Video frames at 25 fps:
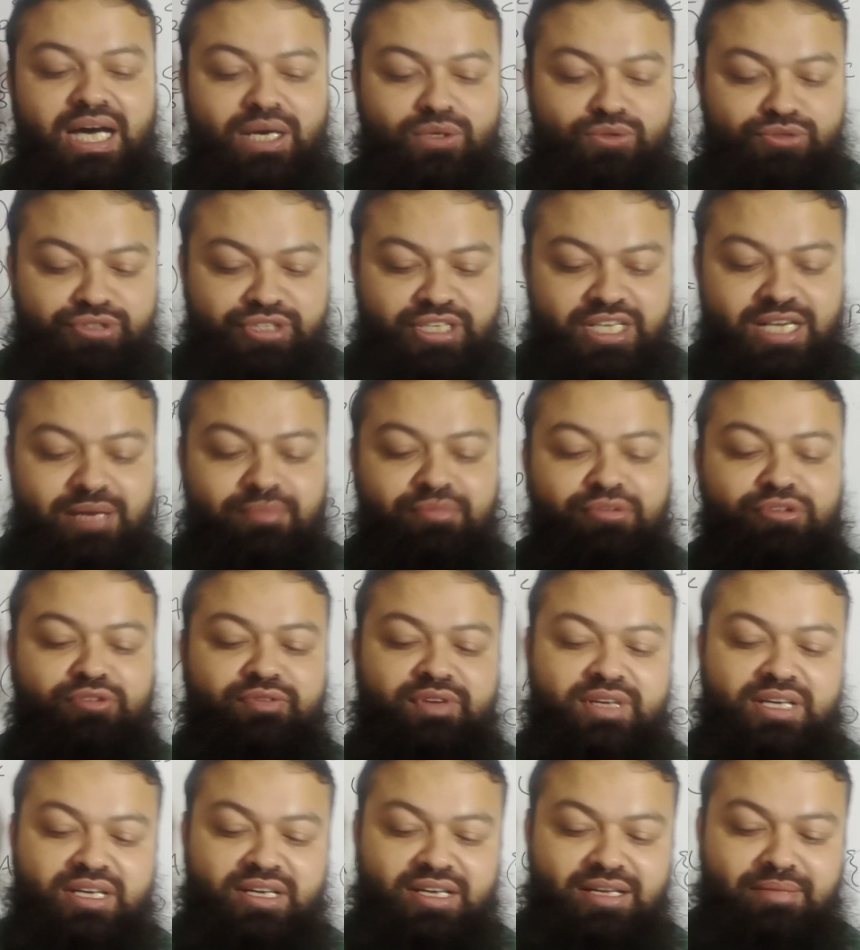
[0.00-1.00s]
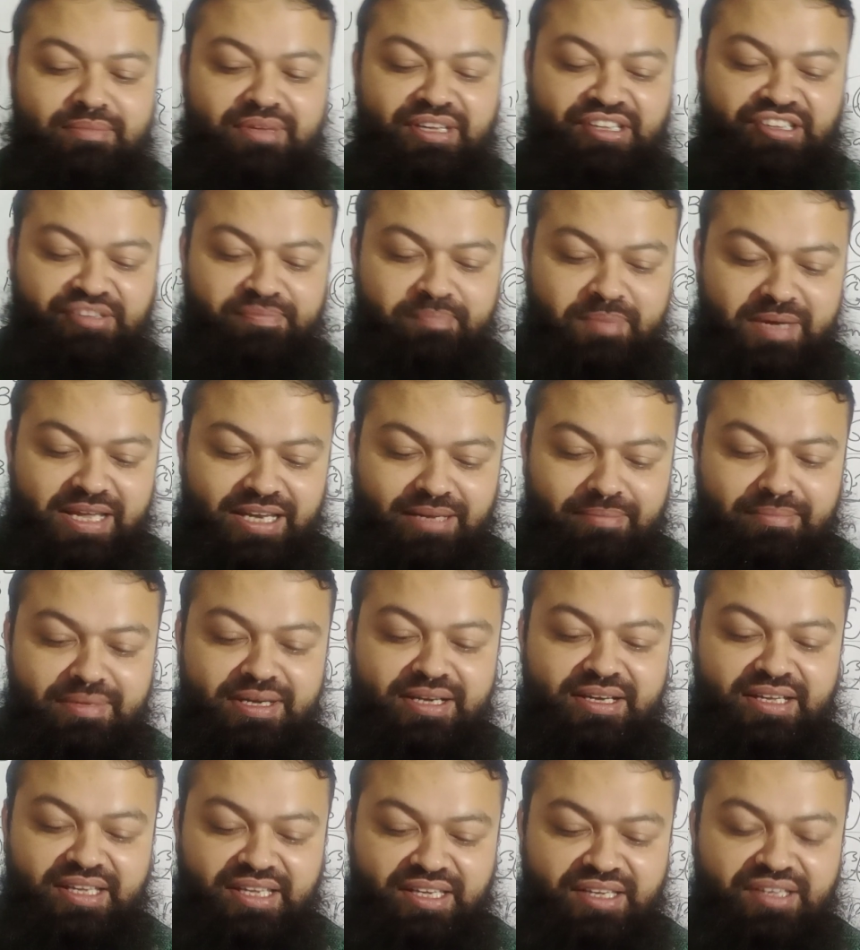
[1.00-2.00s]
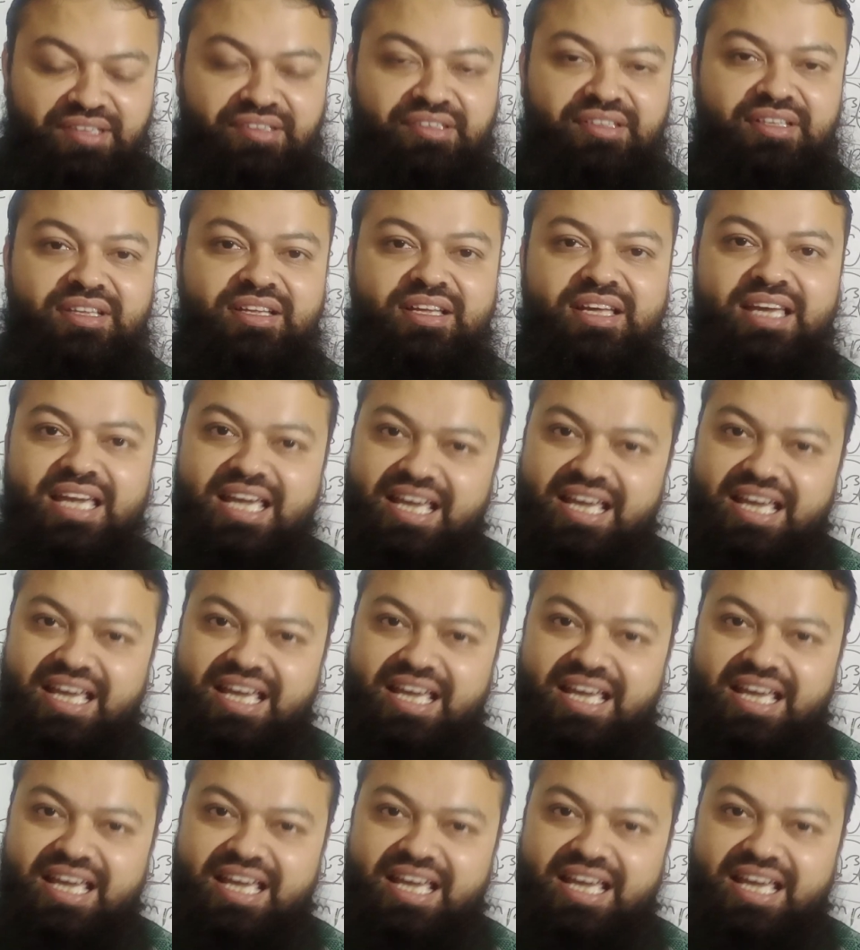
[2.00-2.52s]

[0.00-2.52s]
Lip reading: outcomes of a random experiment is,